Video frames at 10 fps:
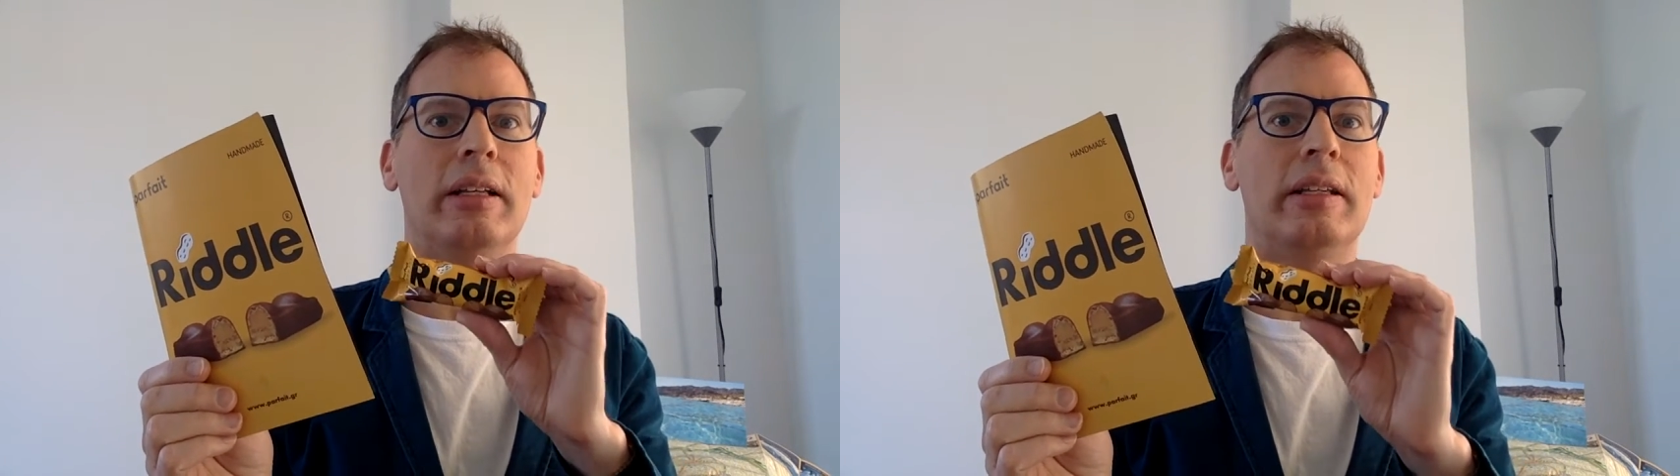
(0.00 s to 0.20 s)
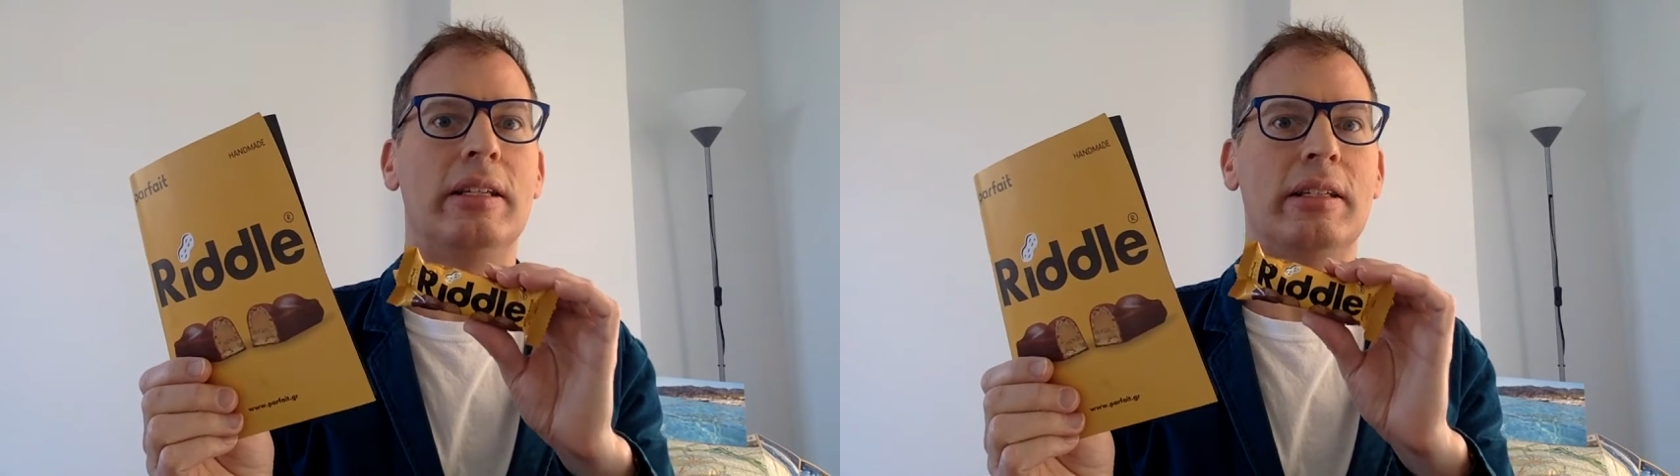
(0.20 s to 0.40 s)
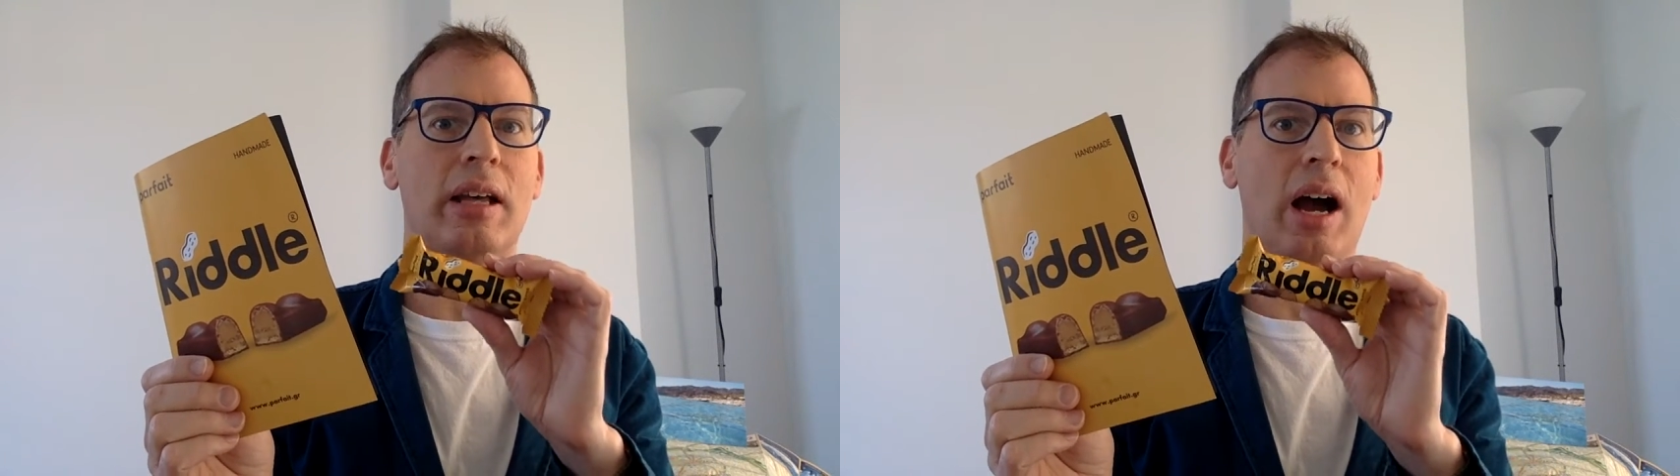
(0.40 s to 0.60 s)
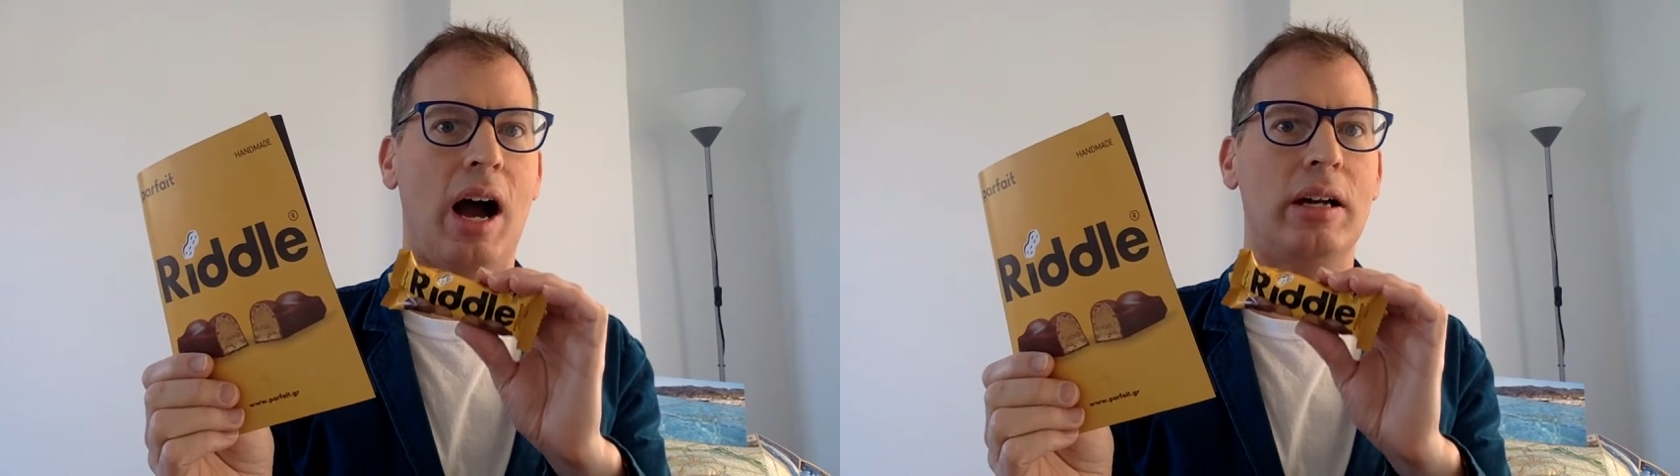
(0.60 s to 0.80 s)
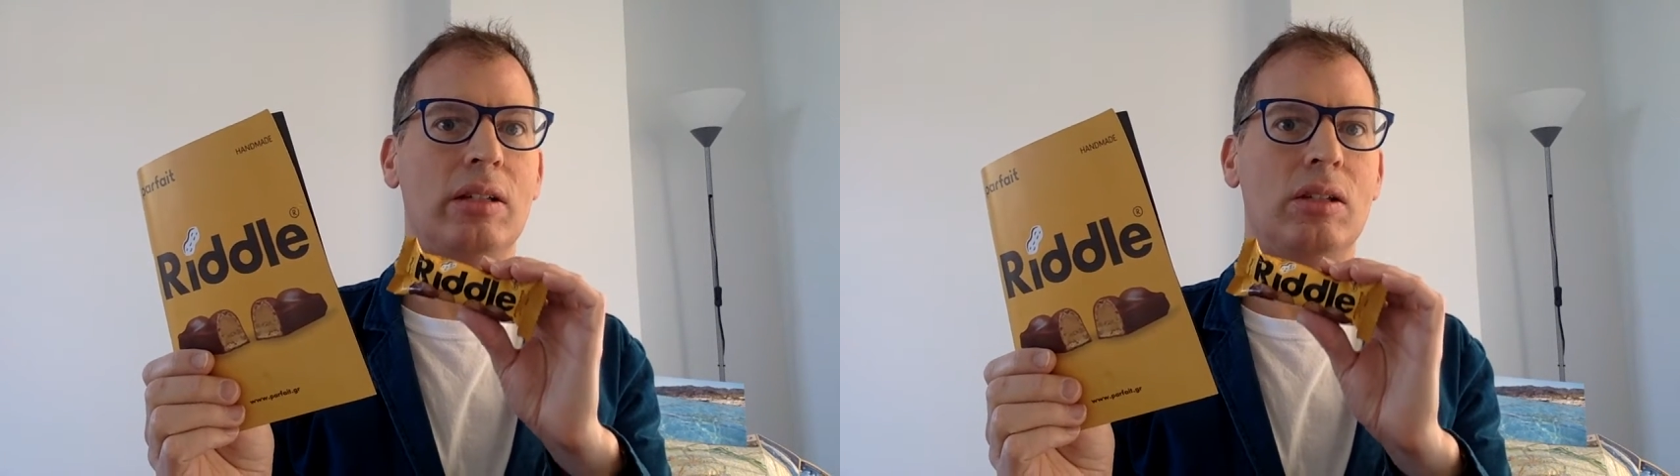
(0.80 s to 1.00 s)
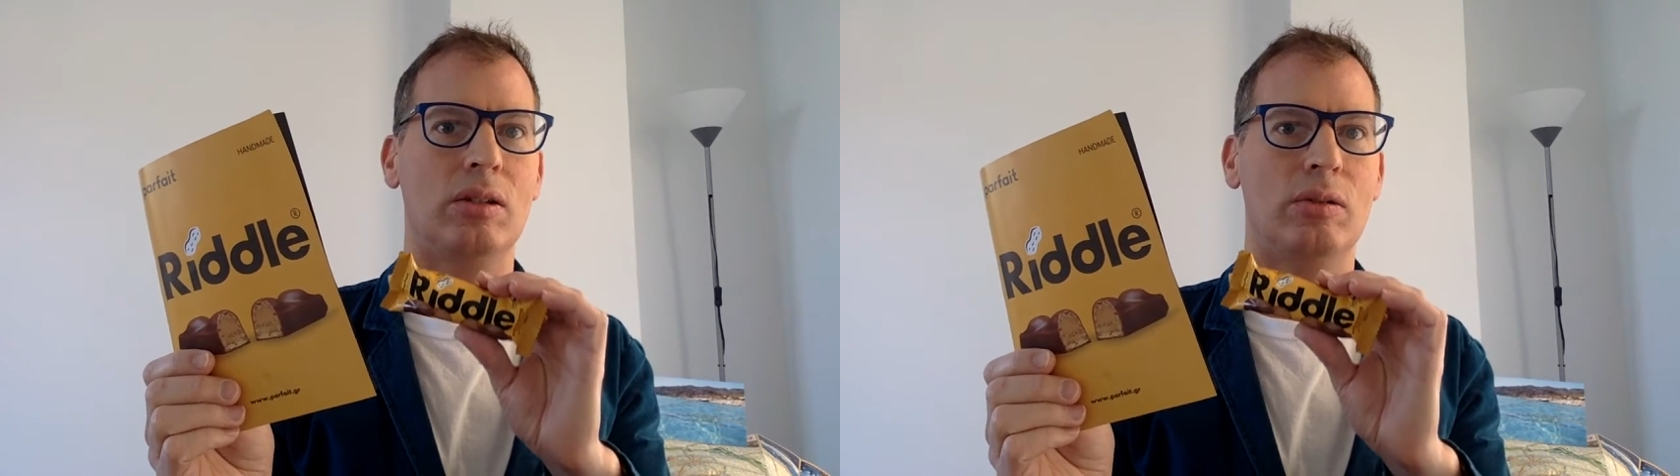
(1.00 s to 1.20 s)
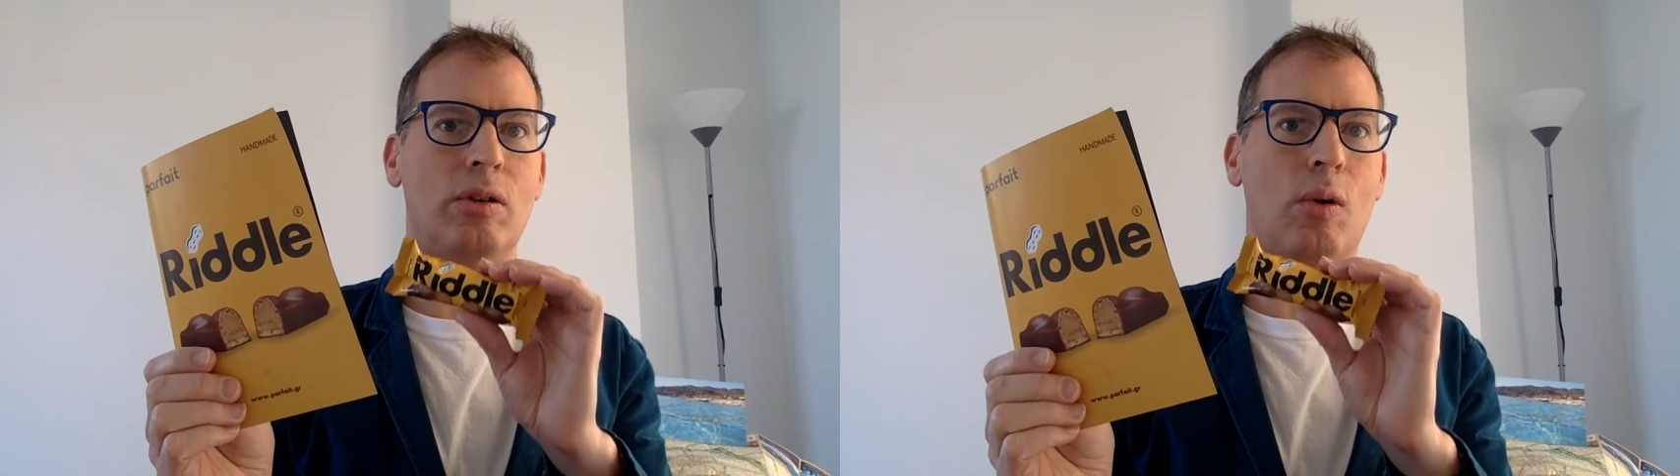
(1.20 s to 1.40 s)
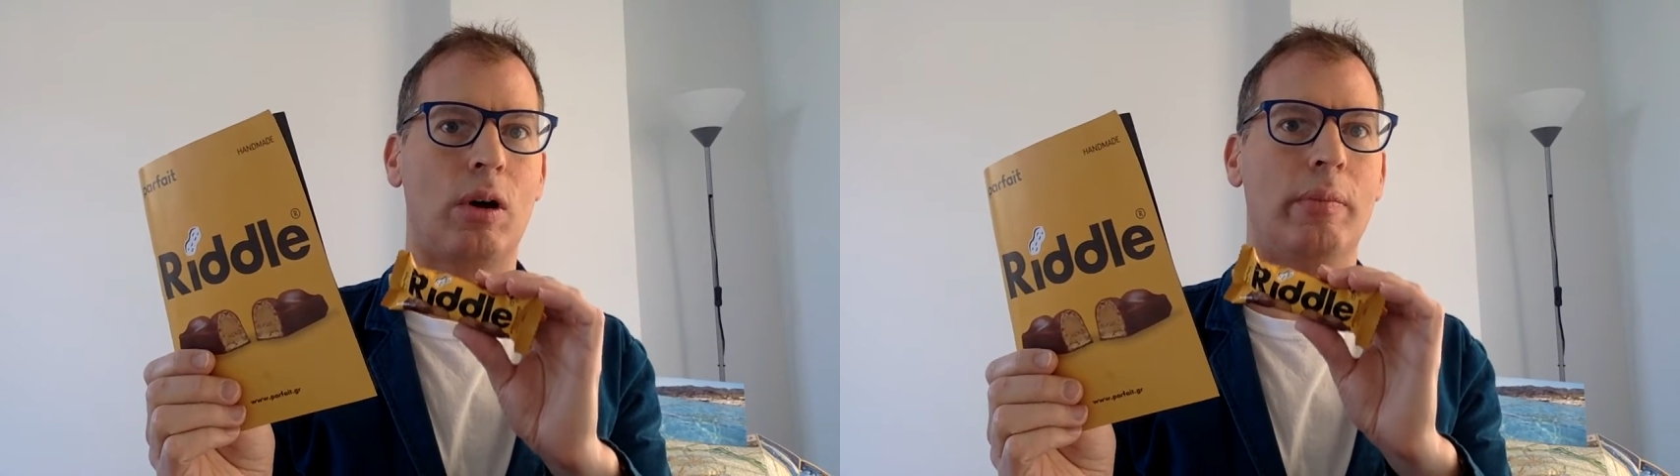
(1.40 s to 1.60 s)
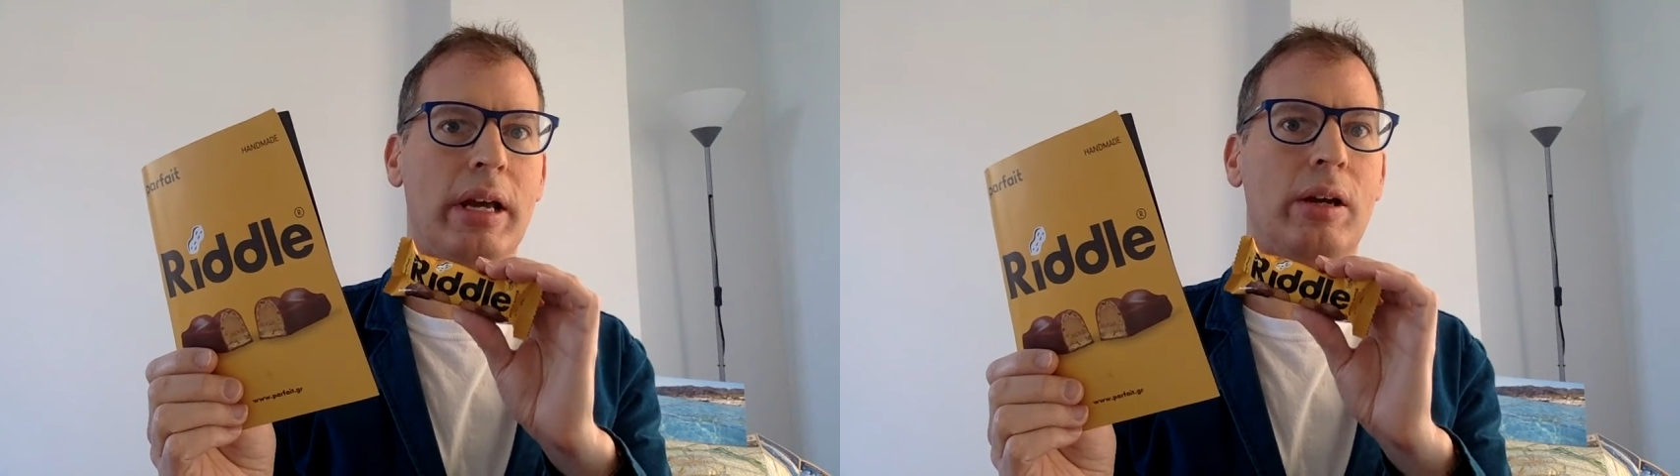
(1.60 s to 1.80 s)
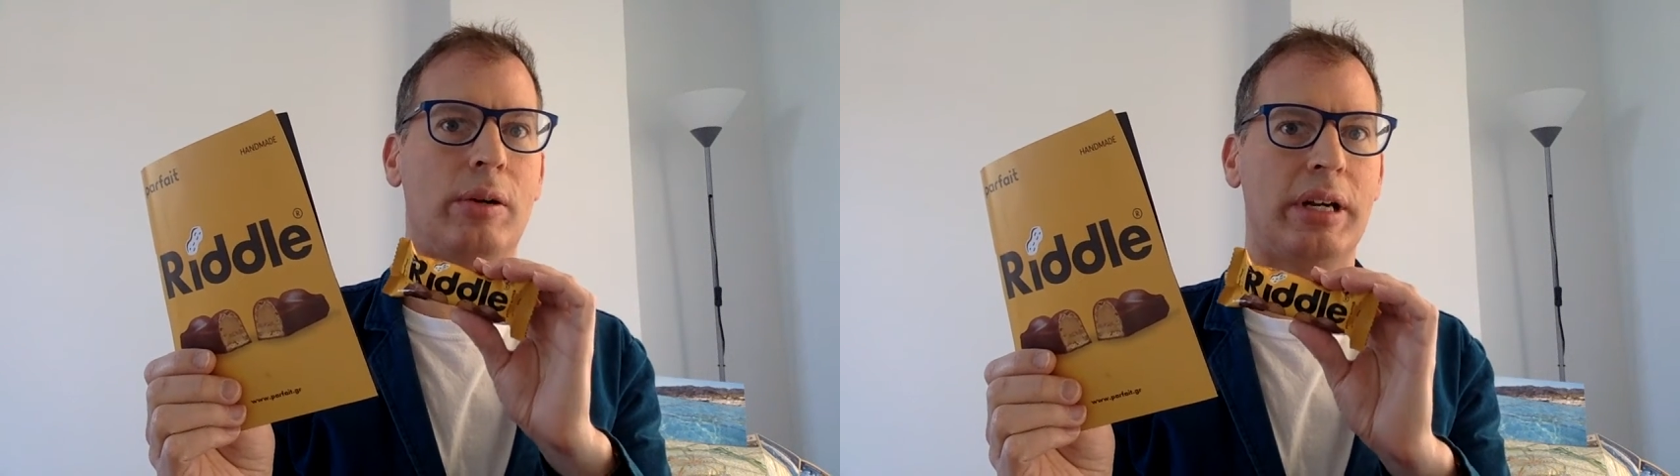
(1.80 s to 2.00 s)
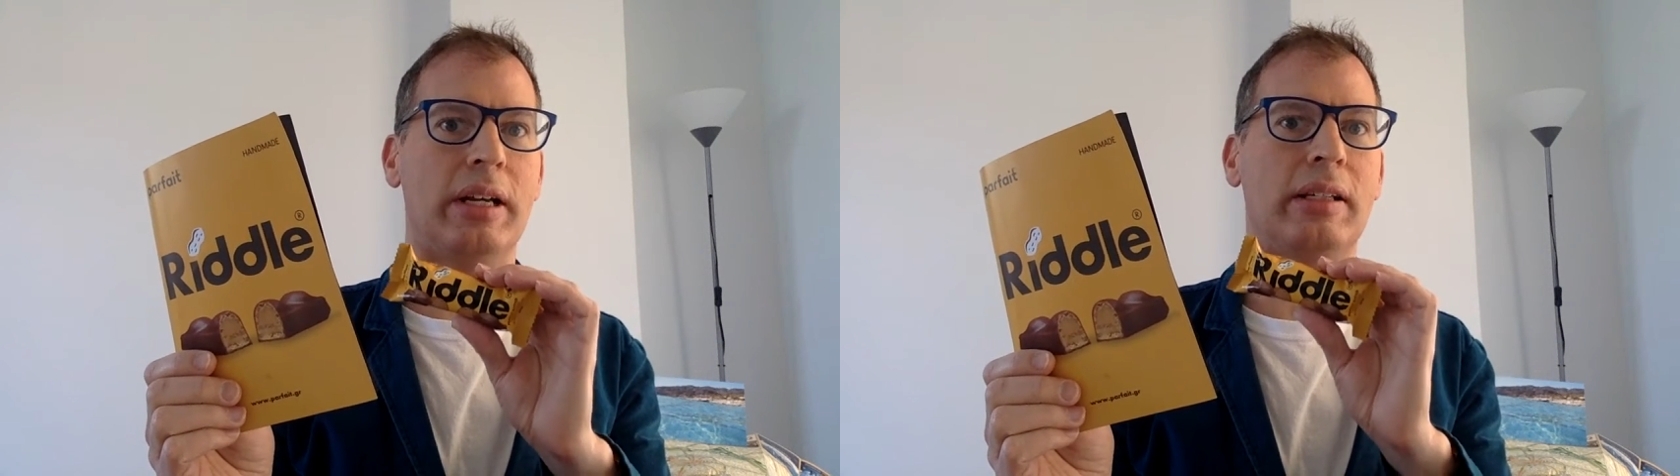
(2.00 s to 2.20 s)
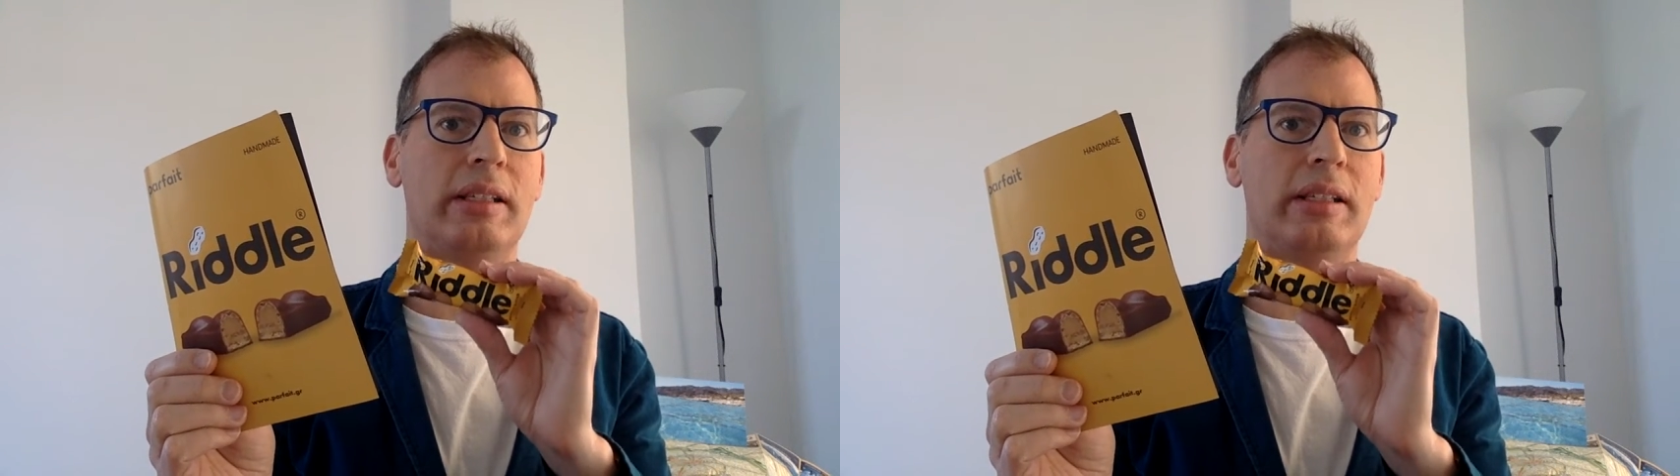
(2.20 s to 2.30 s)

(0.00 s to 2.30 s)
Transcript: This is the hottest new gourmet Greek